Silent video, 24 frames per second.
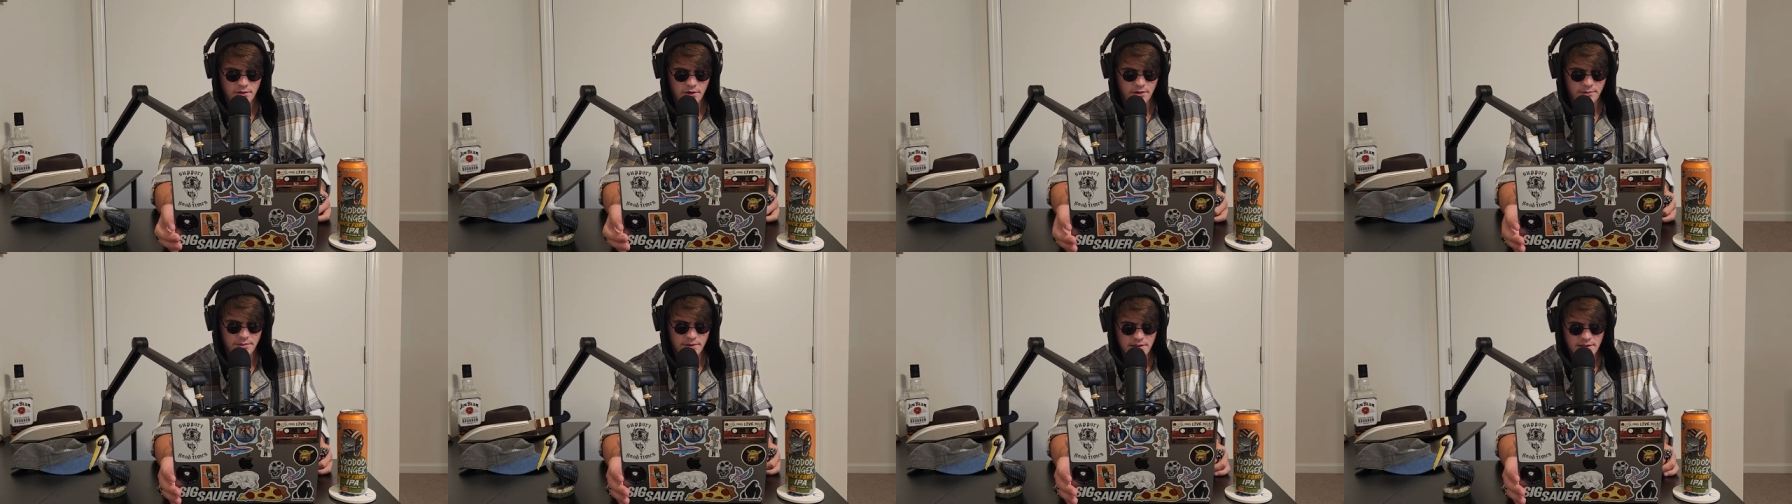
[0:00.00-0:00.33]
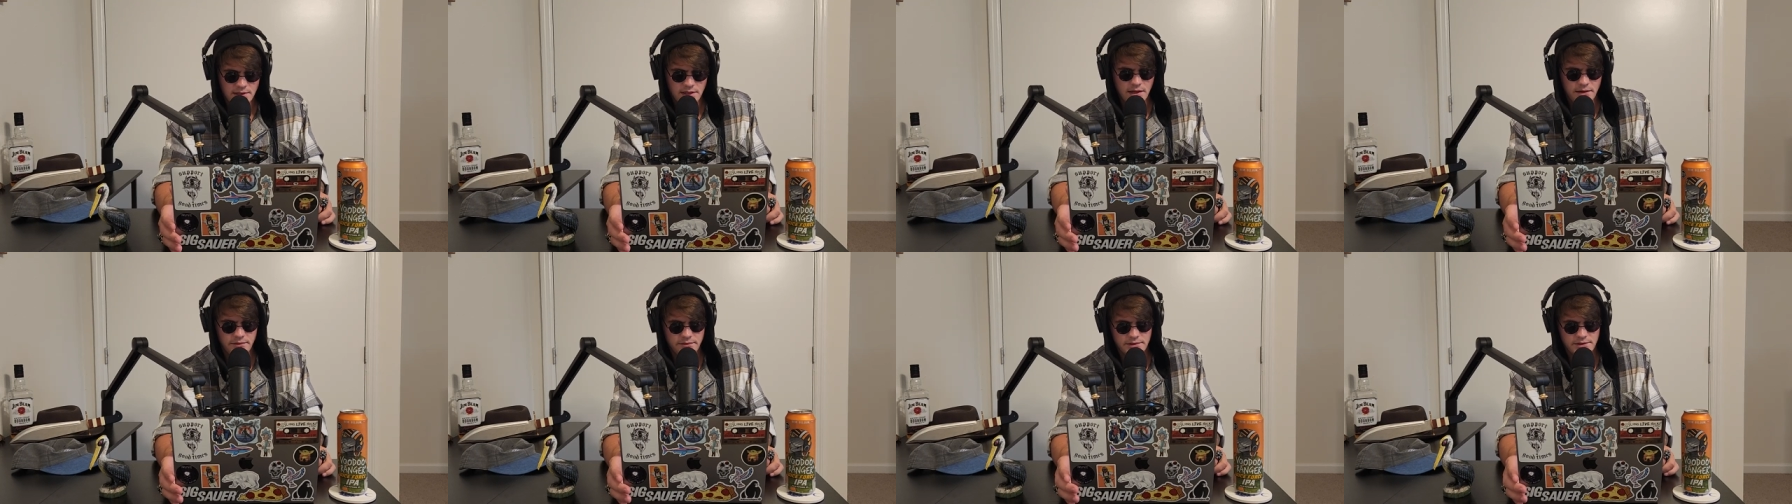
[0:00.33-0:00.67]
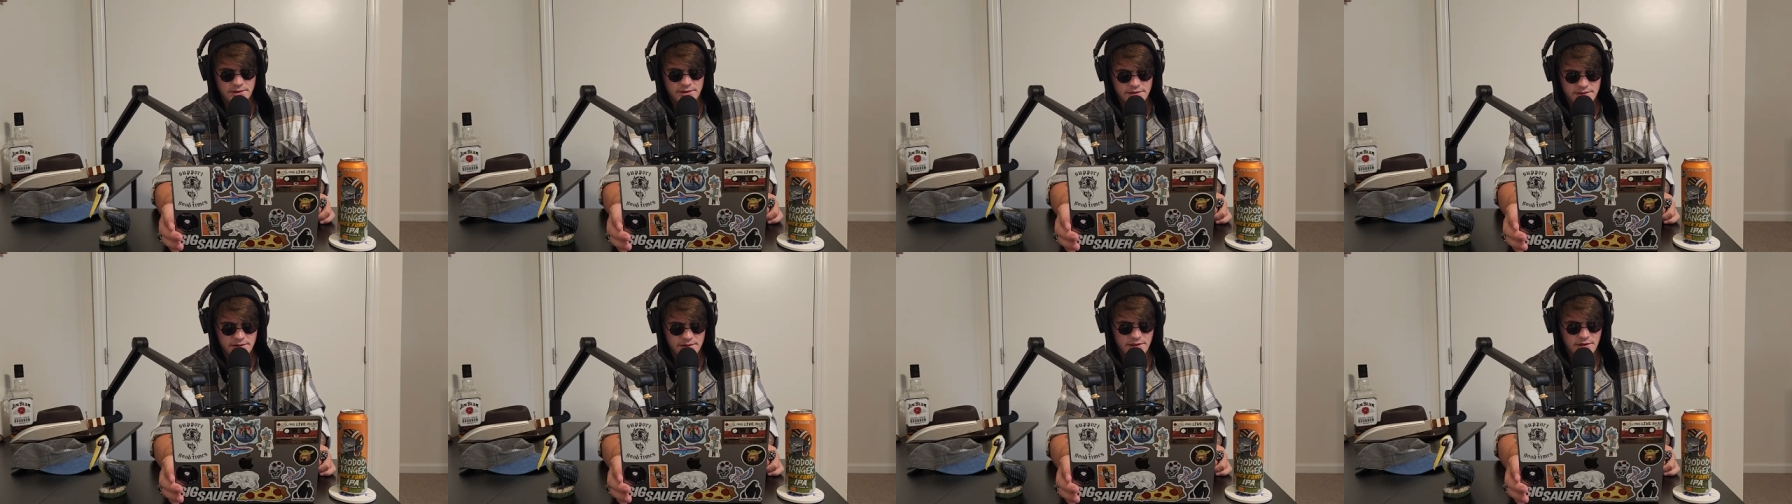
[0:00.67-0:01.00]
We'll all be
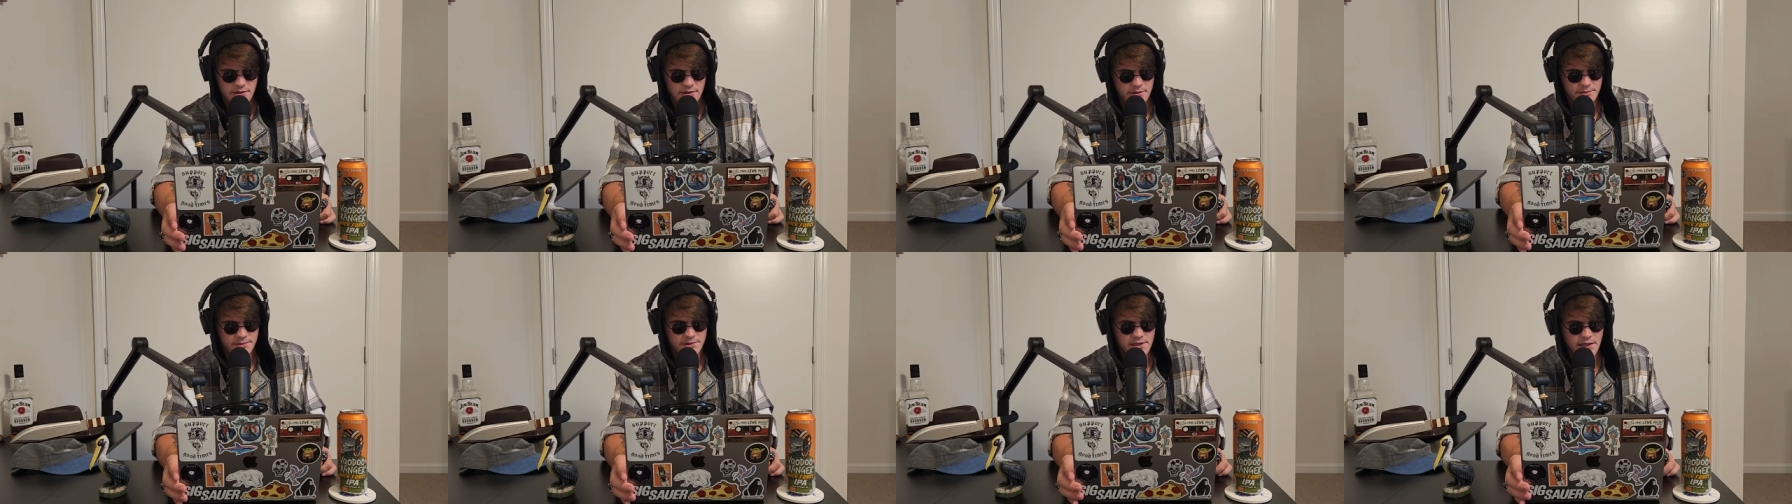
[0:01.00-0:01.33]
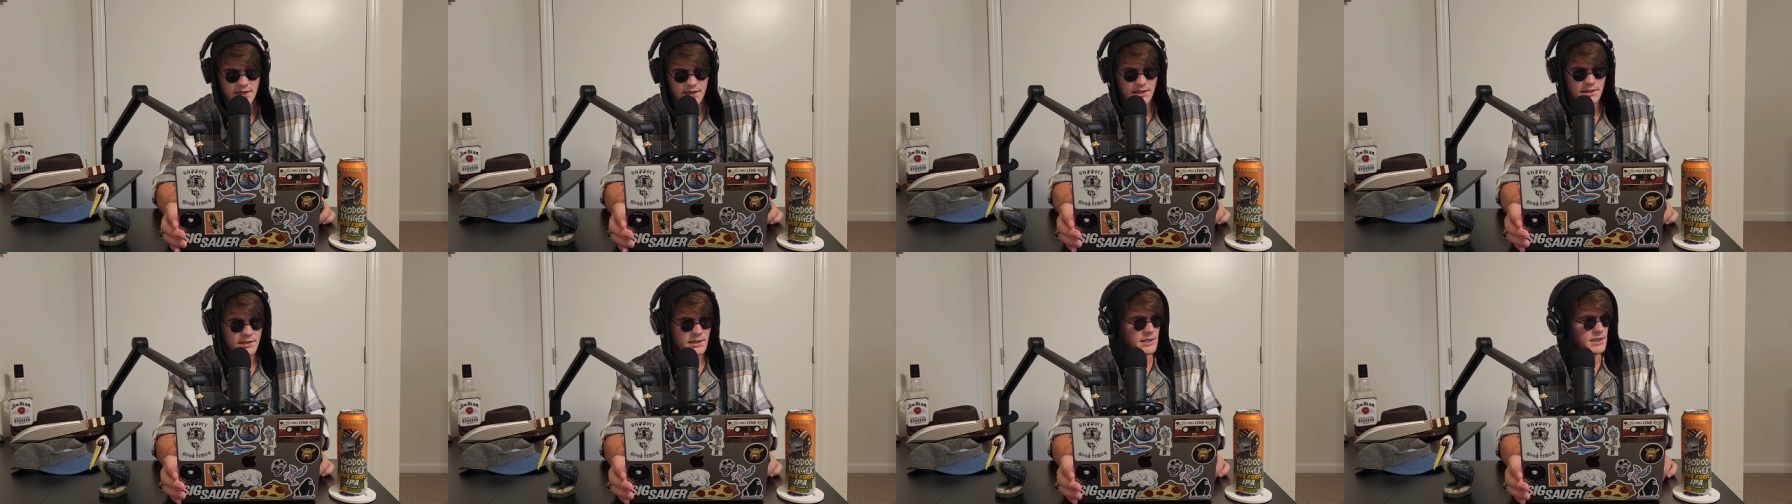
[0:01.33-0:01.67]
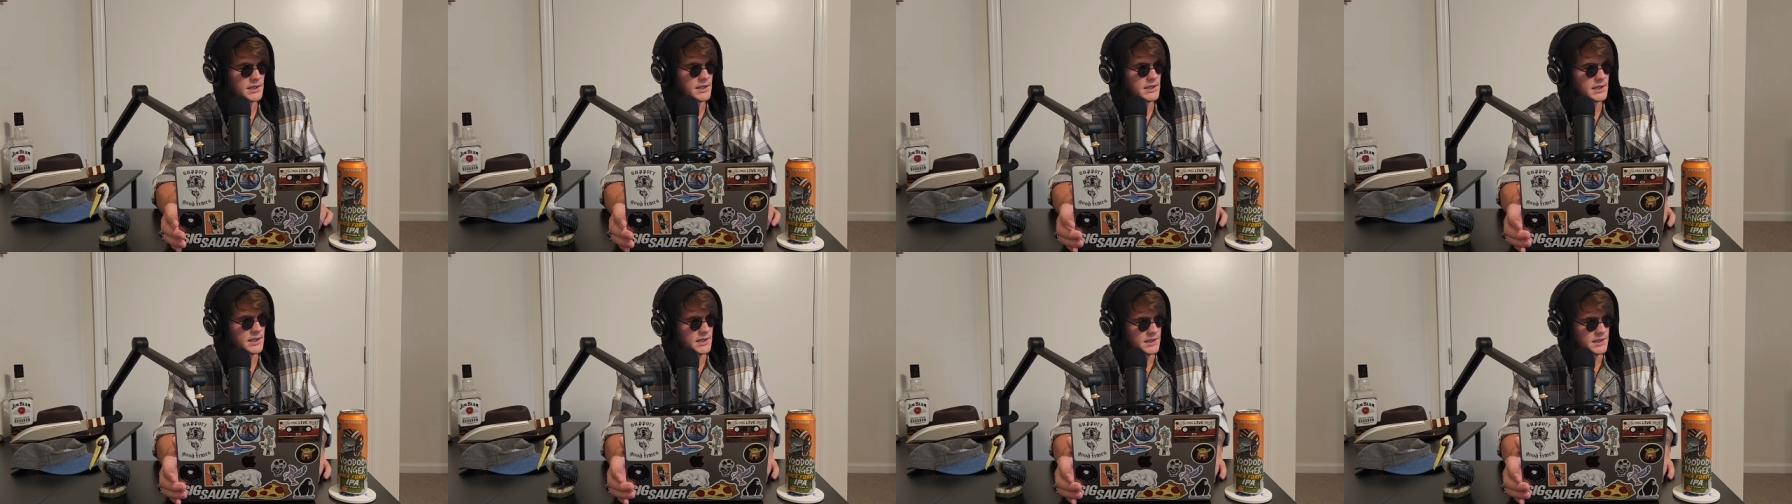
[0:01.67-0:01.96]
lovers. You know what I'm saying?